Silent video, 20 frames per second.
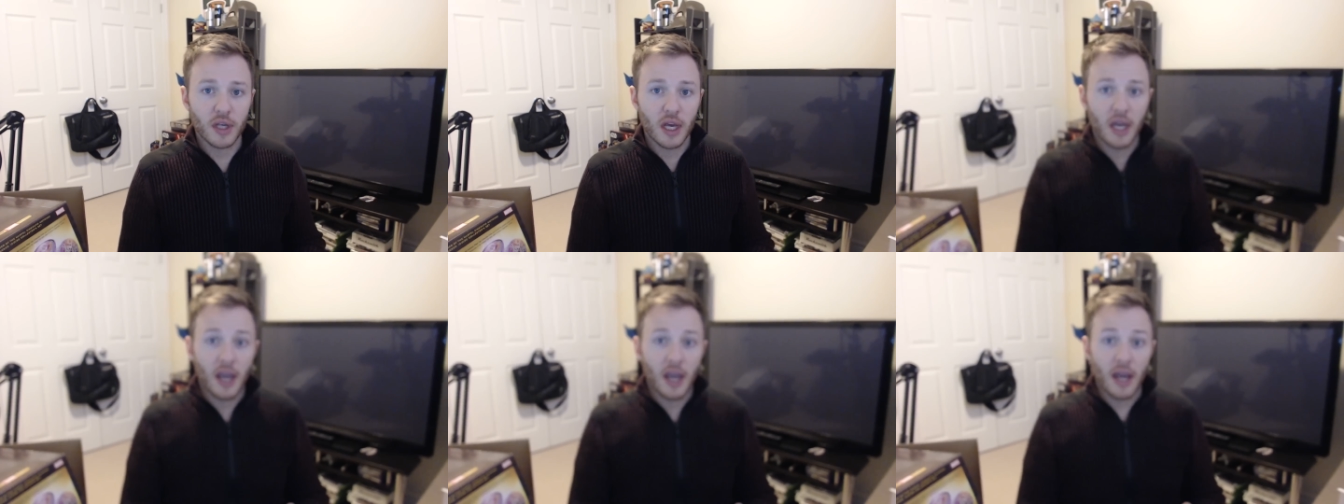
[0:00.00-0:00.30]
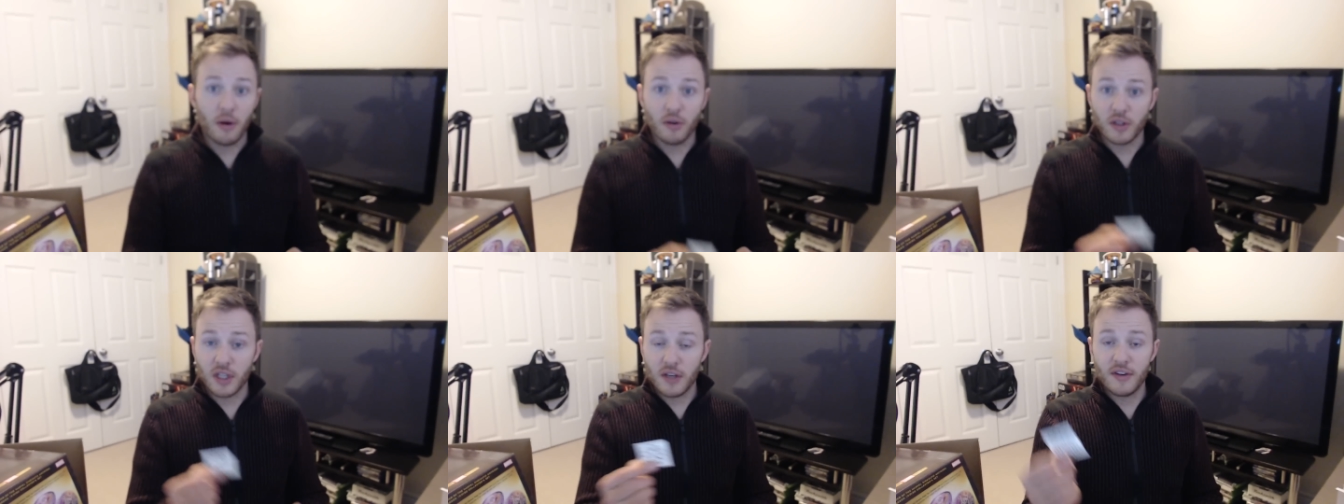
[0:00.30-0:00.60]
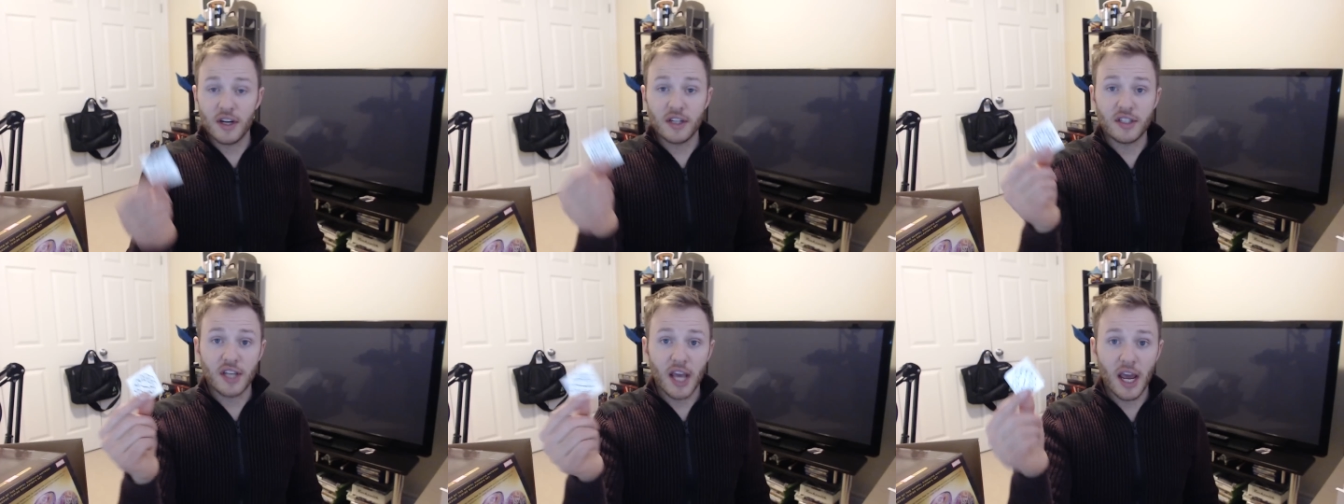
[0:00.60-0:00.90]
and there's even
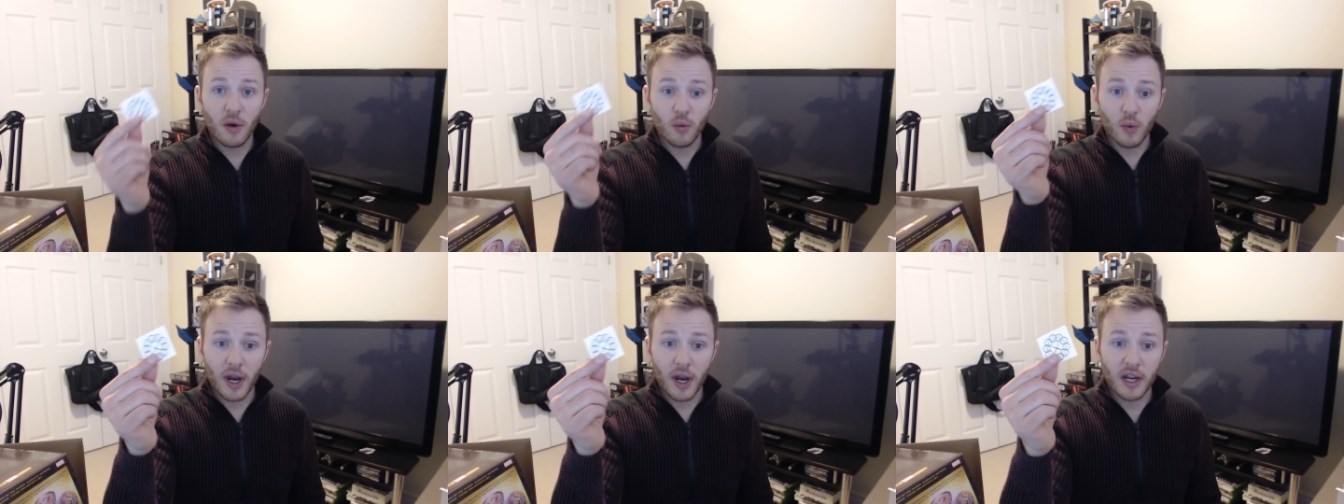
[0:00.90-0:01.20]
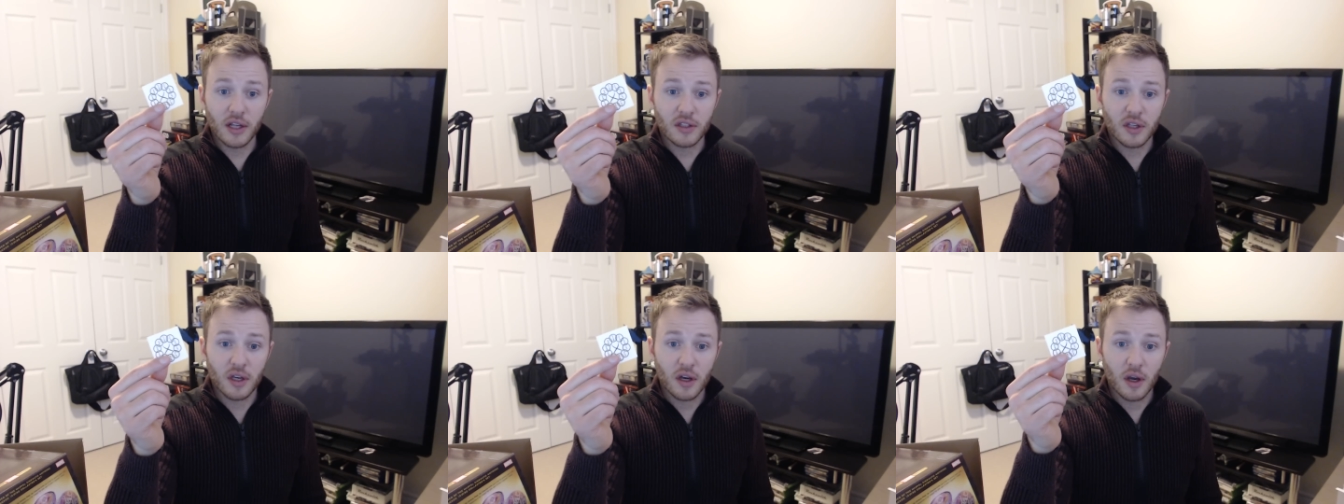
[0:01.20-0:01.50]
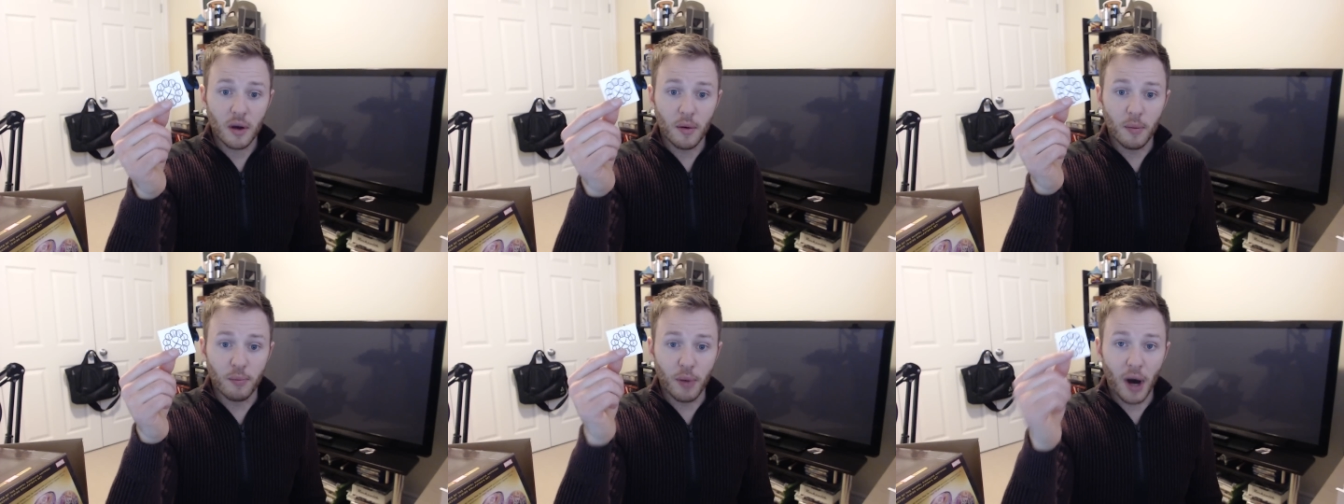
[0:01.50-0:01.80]
a Ten Rings
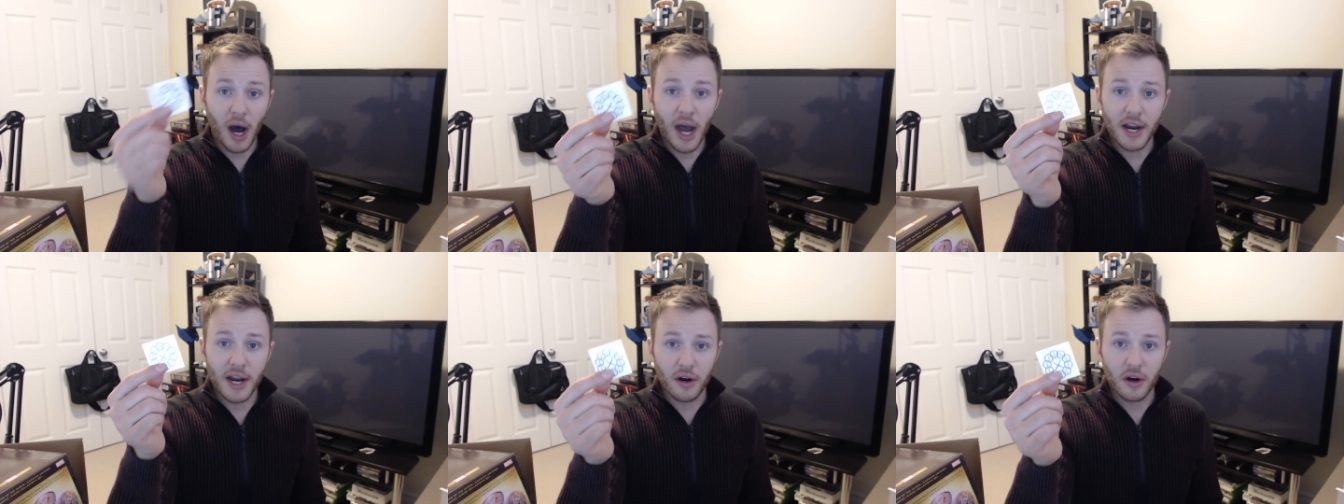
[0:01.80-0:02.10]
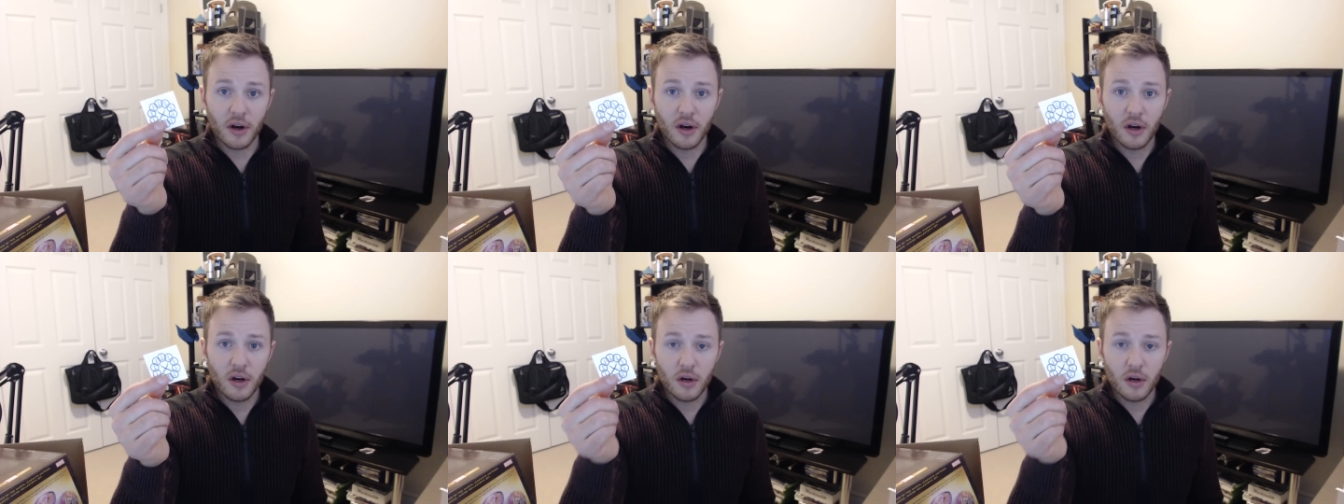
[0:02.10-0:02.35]
buyer